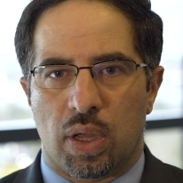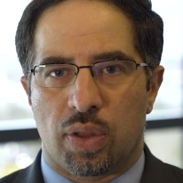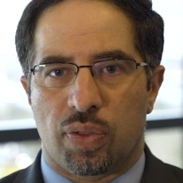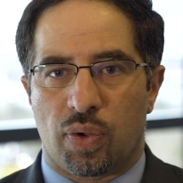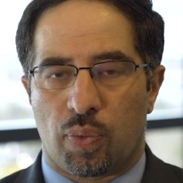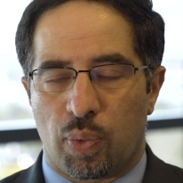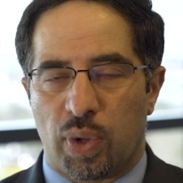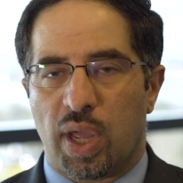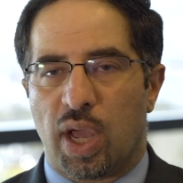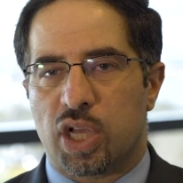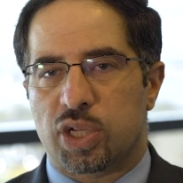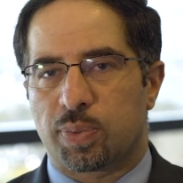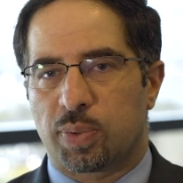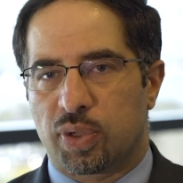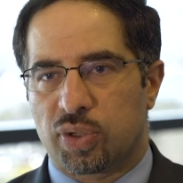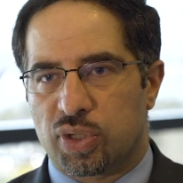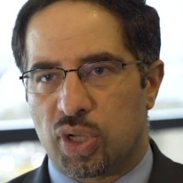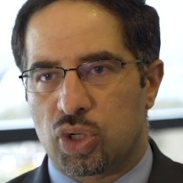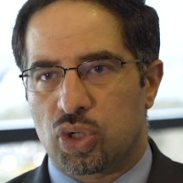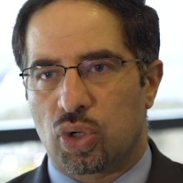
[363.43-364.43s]
The
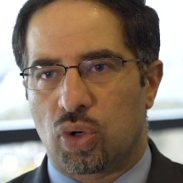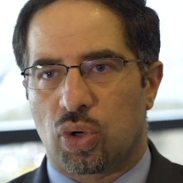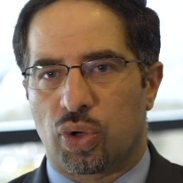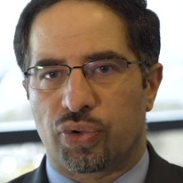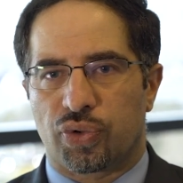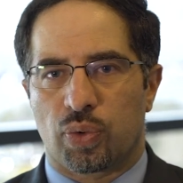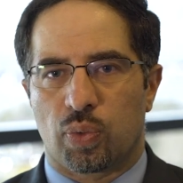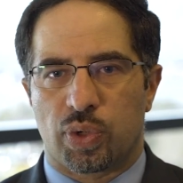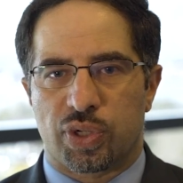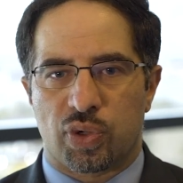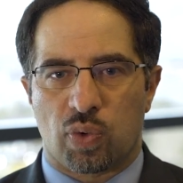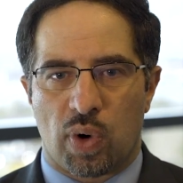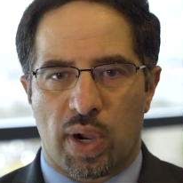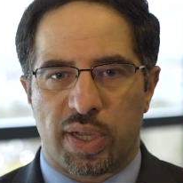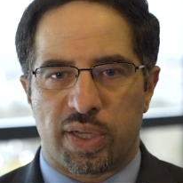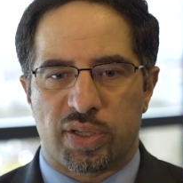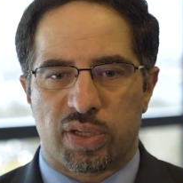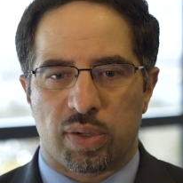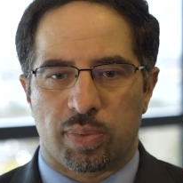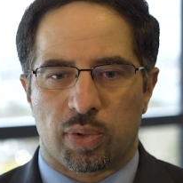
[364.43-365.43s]
rehospitalization also was
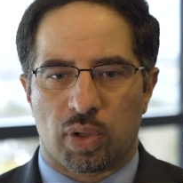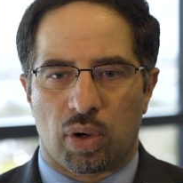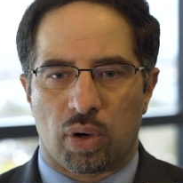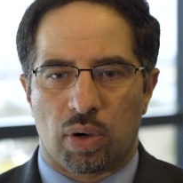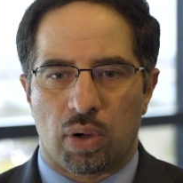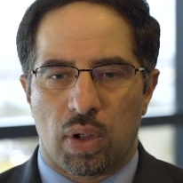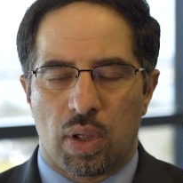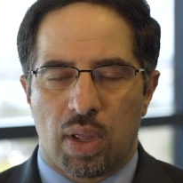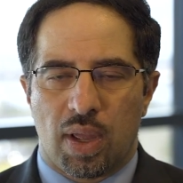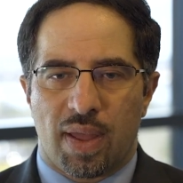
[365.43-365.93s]
quite similar.